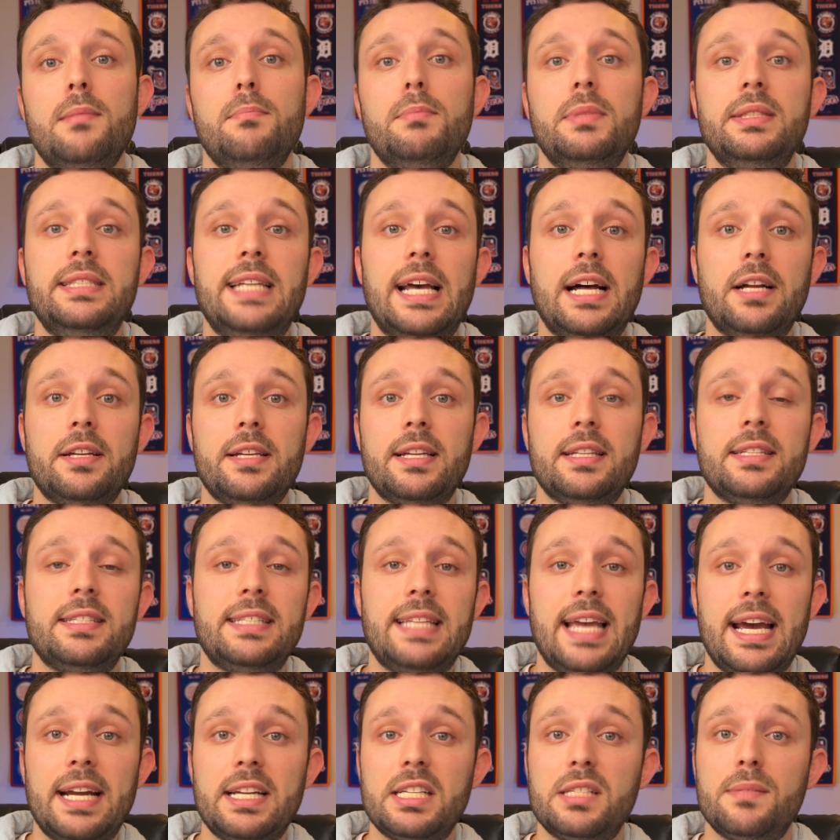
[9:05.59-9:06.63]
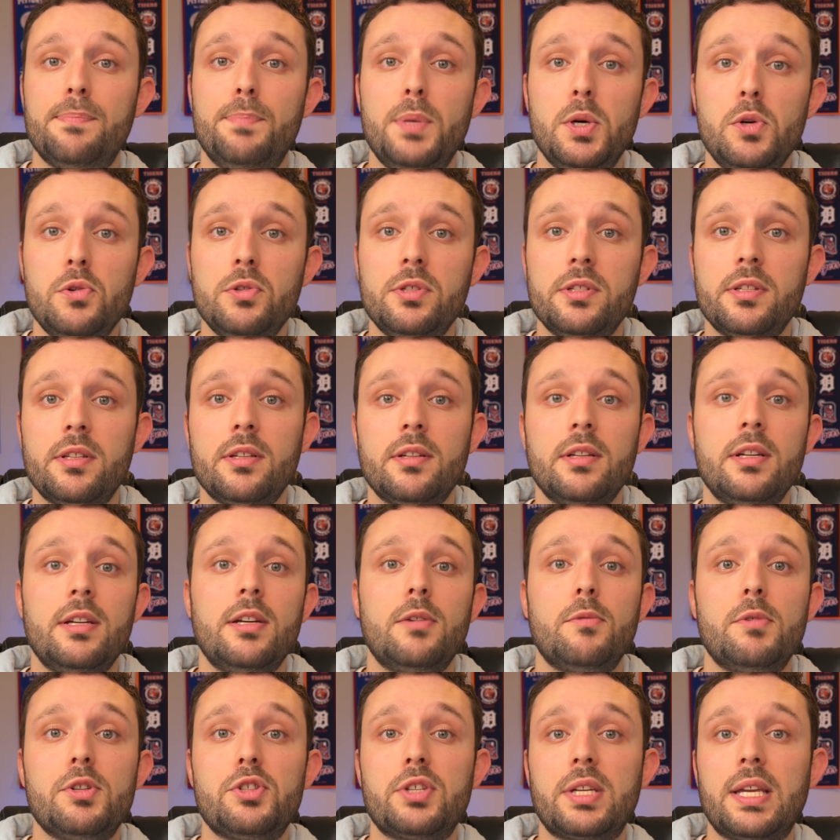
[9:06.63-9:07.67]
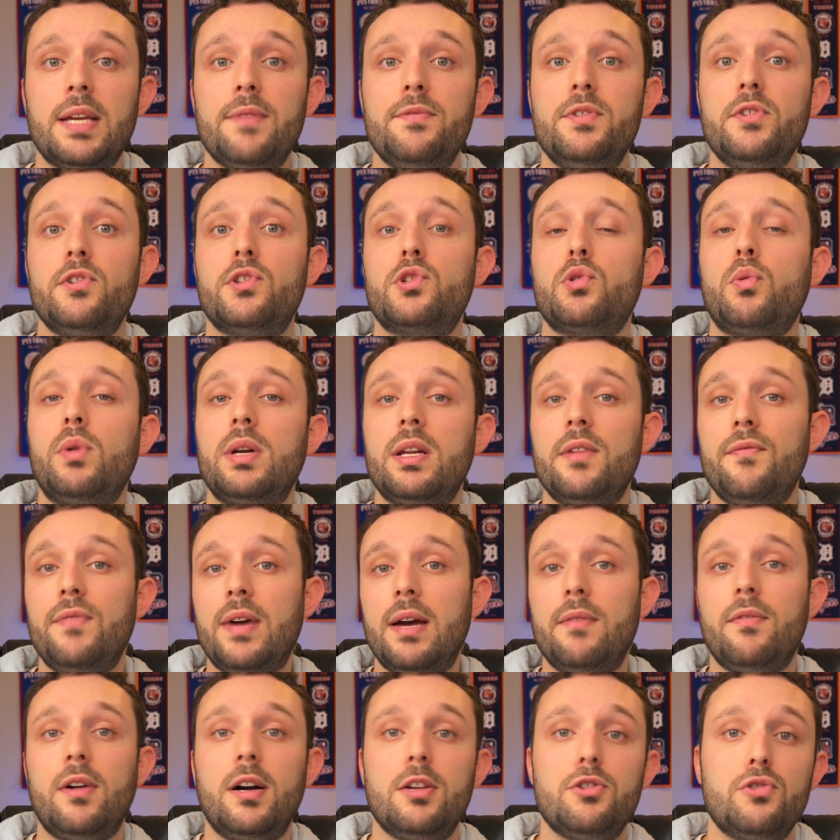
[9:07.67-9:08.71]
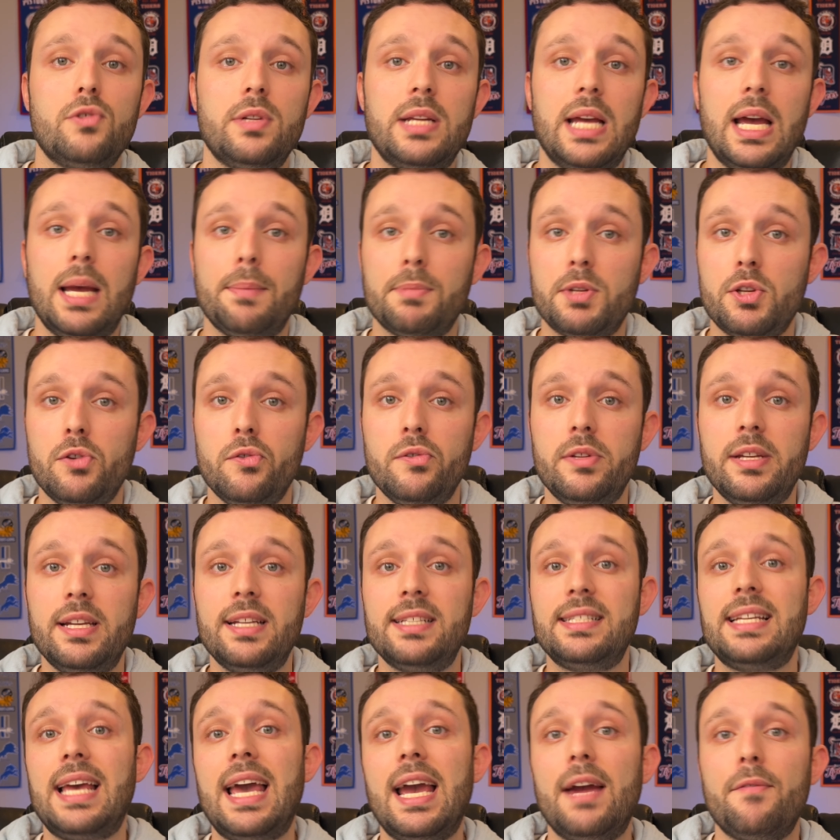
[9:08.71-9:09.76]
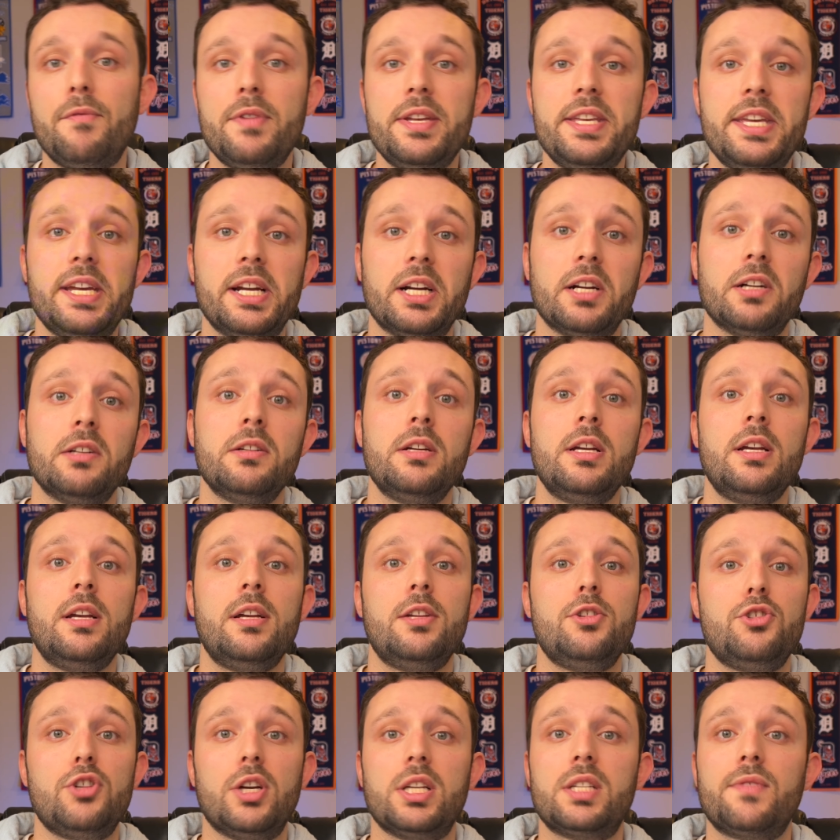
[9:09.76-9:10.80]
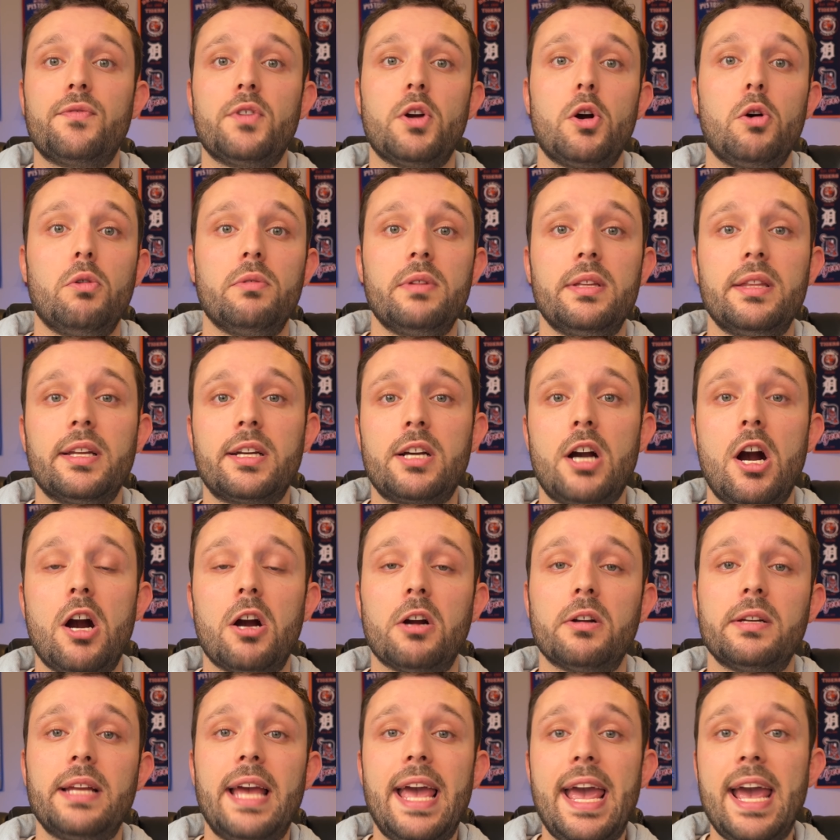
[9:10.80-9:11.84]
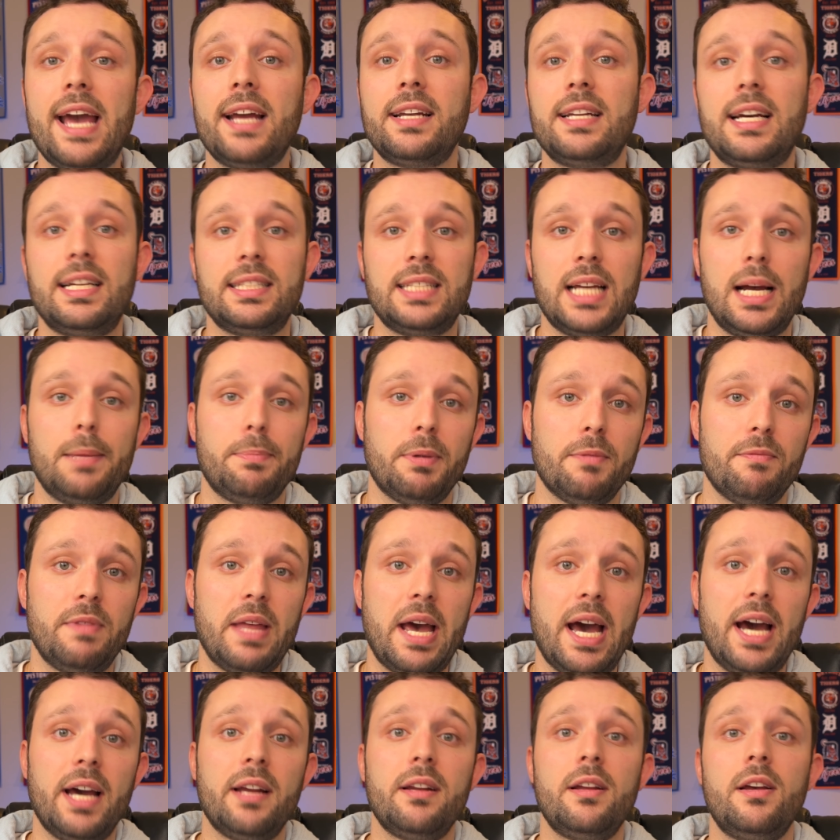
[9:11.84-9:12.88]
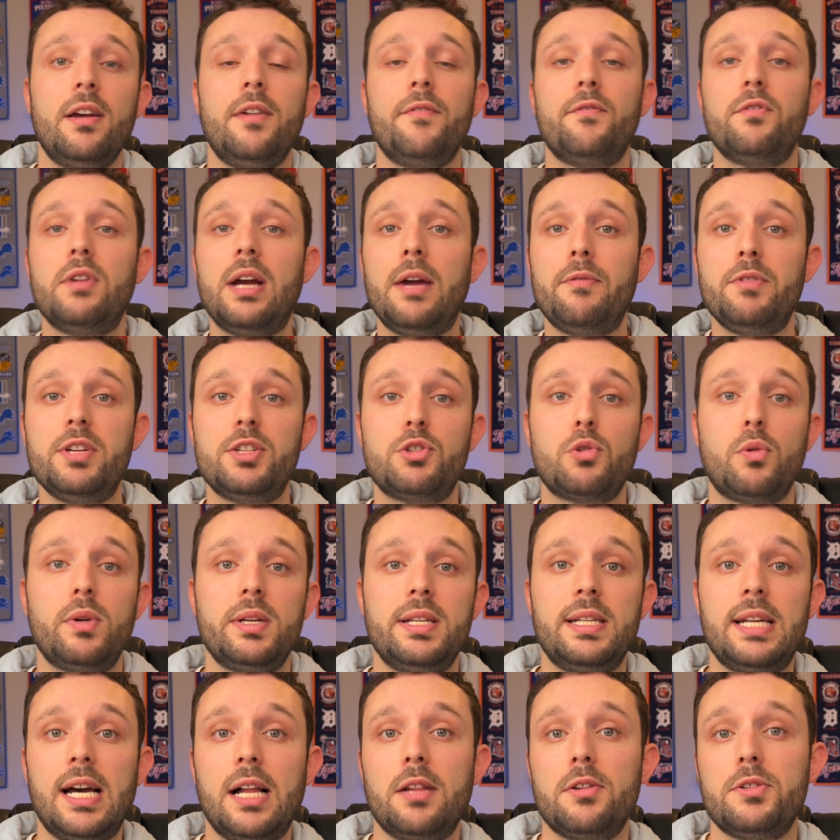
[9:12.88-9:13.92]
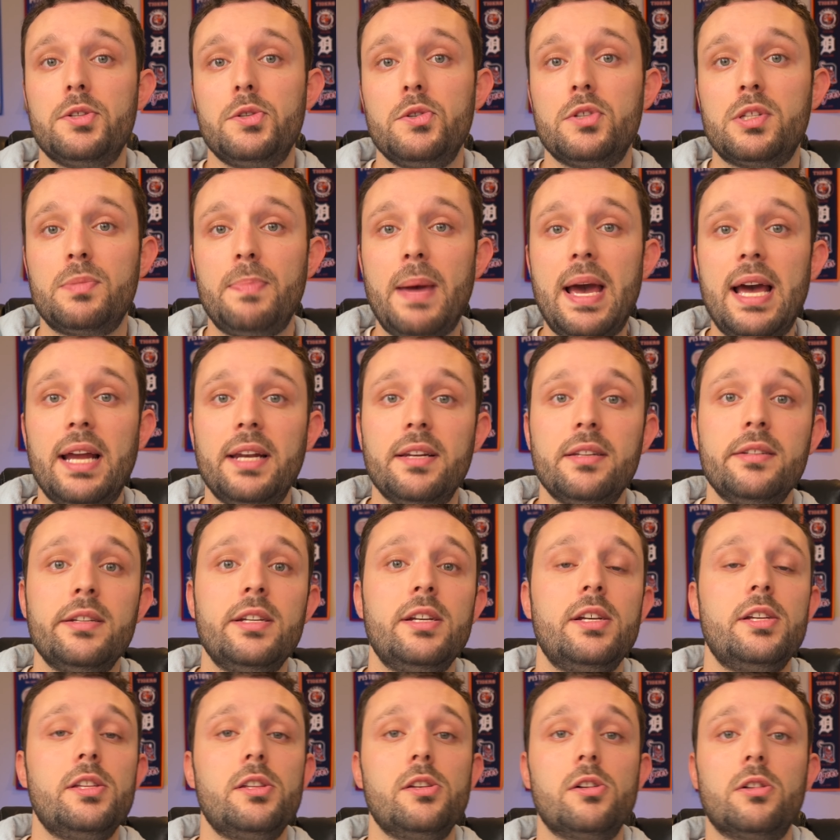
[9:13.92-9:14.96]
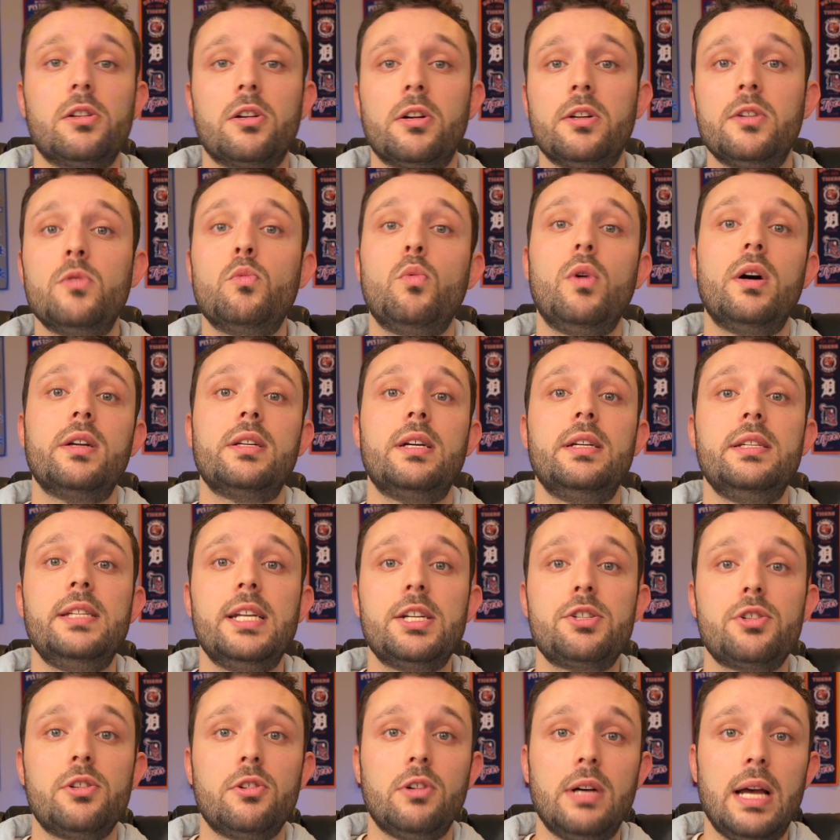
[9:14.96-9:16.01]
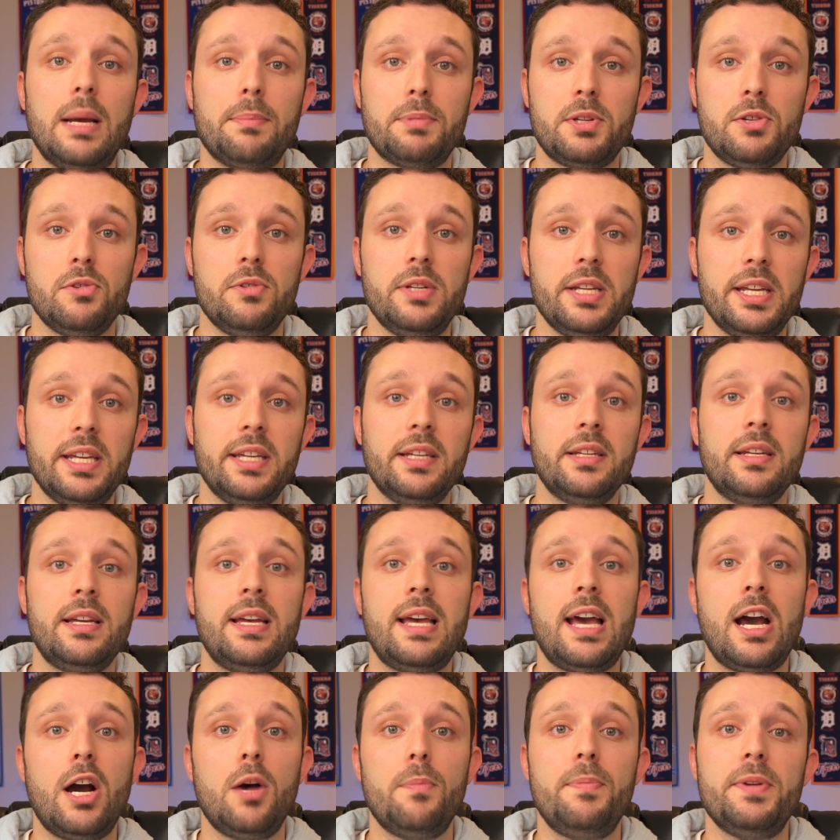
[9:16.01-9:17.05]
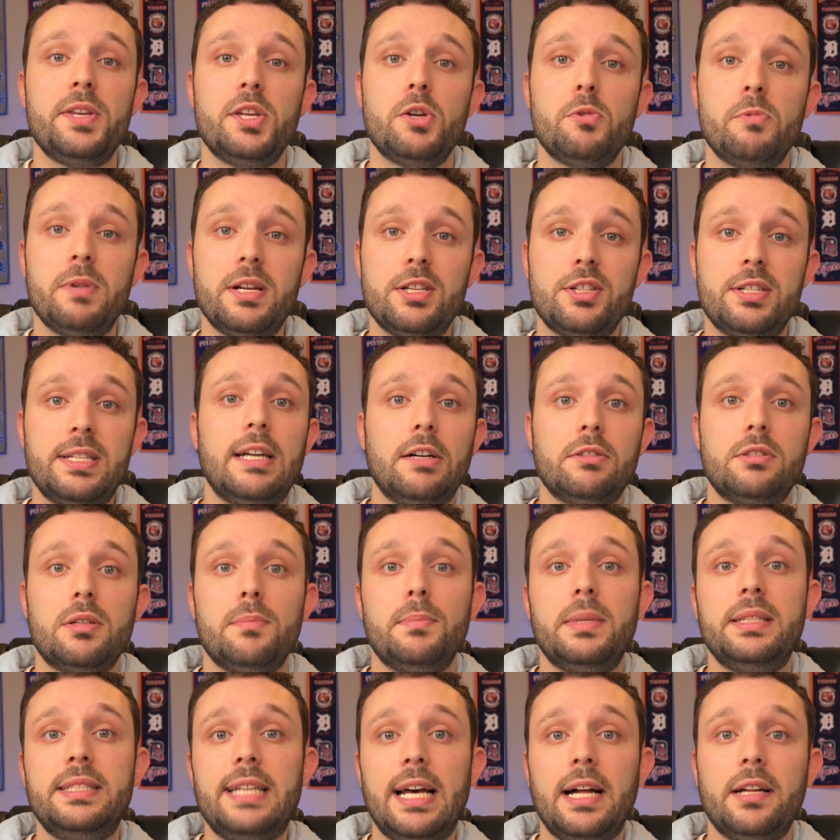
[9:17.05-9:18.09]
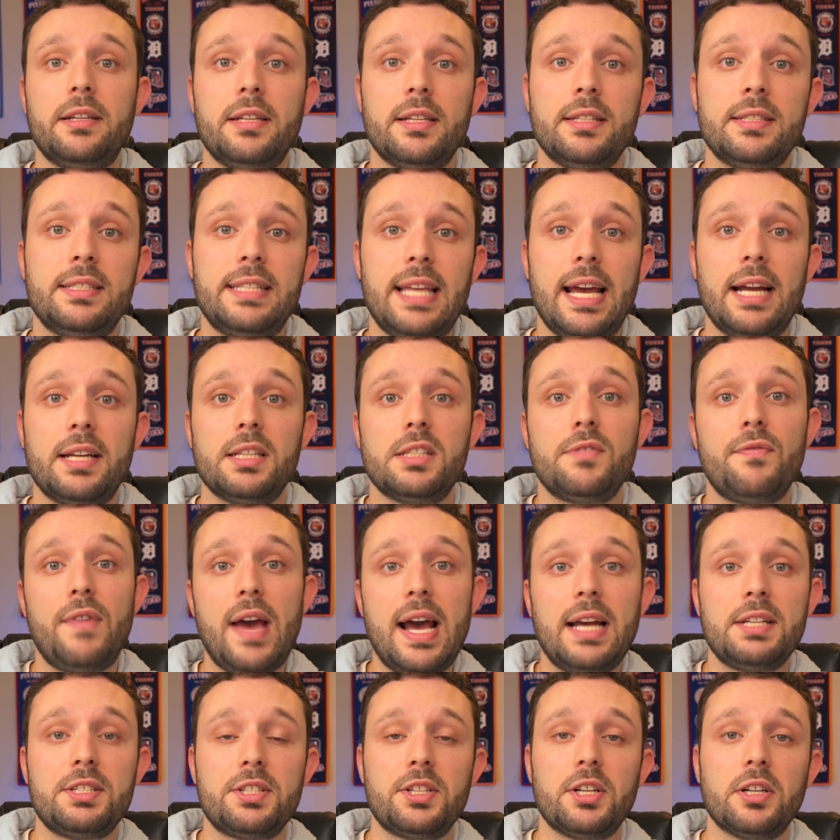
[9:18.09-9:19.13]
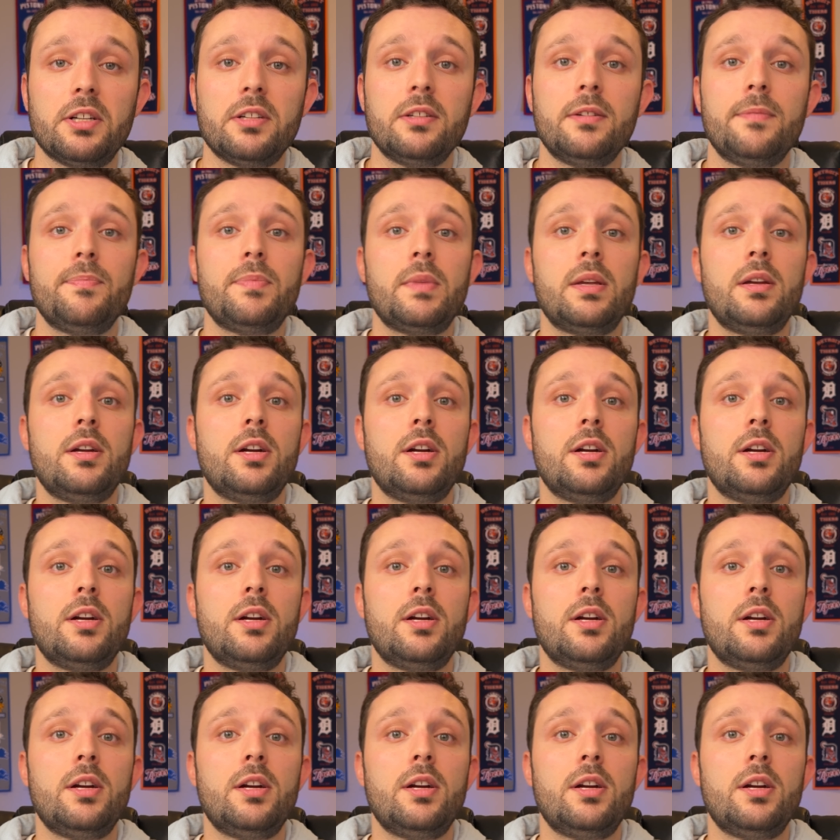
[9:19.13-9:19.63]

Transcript: Medallion Status Boost, which gives you 2,500 MQDs every year just for holding the card, and on top of that, for every $20 you spend, you'll earn 1 additional MQD, helping you reach Delta Medallion status faster,